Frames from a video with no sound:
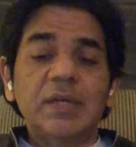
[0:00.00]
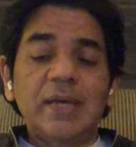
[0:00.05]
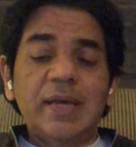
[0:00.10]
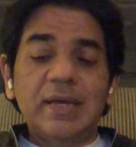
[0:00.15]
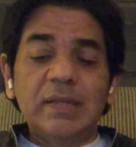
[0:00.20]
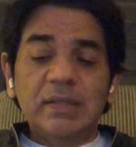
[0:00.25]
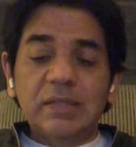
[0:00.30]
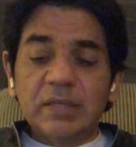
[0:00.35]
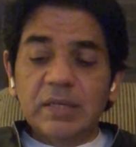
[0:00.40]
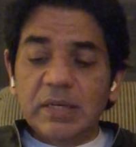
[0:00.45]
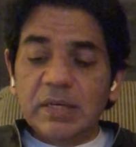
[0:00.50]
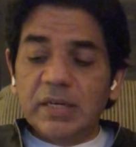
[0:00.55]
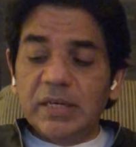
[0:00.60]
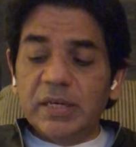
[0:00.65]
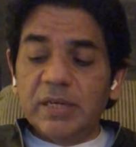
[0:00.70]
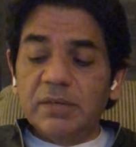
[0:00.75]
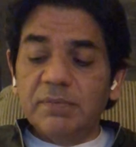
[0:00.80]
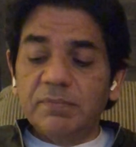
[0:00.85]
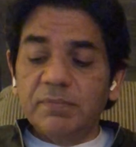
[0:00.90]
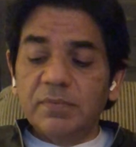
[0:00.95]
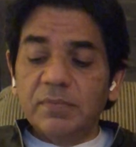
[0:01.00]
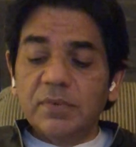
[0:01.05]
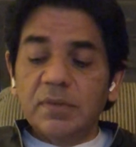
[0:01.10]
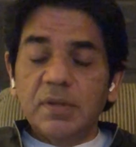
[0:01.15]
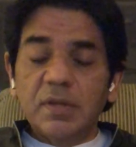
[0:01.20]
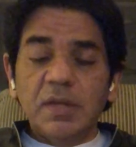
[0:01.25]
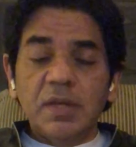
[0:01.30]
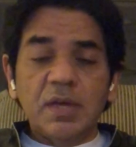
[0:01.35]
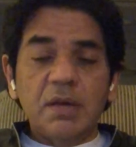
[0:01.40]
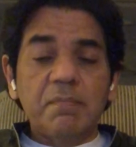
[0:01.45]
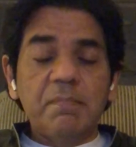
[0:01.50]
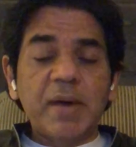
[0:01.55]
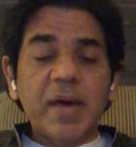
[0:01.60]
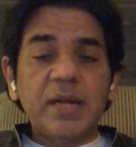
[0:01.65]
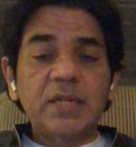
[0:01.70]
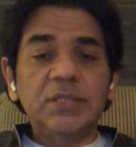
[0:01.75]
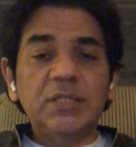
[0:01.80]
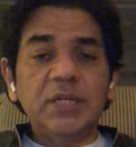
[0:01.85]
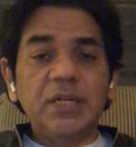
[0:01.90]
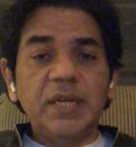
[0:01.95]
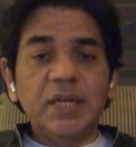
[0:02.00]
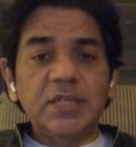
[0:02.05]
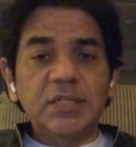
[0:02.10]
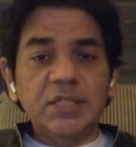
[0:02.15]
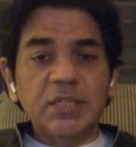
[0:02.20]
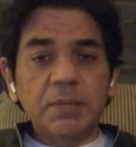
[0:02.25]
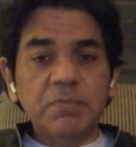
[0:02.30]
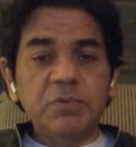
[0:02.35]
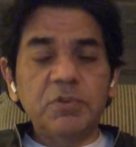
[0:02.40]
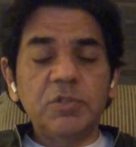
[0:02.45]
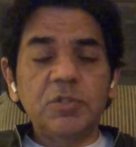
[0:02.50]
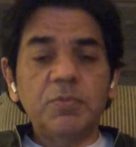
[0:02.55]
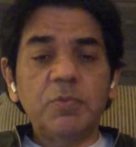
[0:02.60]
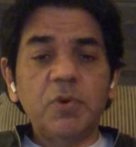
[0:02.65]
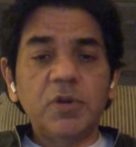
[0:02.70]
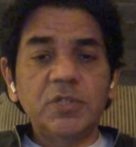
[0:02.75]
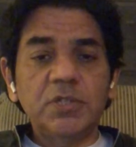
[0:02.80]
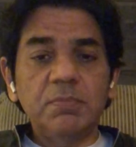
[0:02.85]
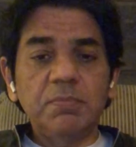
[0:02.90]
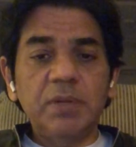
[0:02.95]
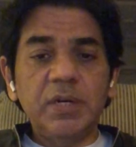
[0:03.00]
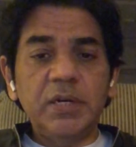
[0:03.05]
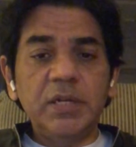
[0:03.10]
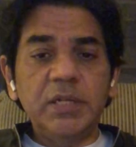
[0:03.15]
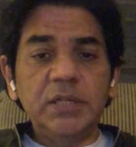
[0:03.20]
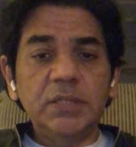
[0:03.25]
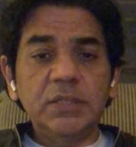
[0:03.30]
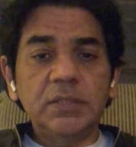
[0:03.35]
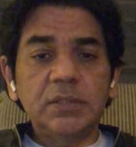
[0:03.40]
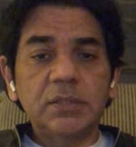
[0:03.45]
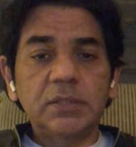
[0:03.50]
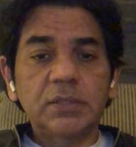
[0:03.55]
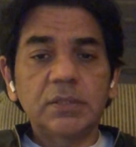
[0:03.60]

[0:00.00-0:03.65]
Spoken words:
And thirdly, a manager accepts responsibilities.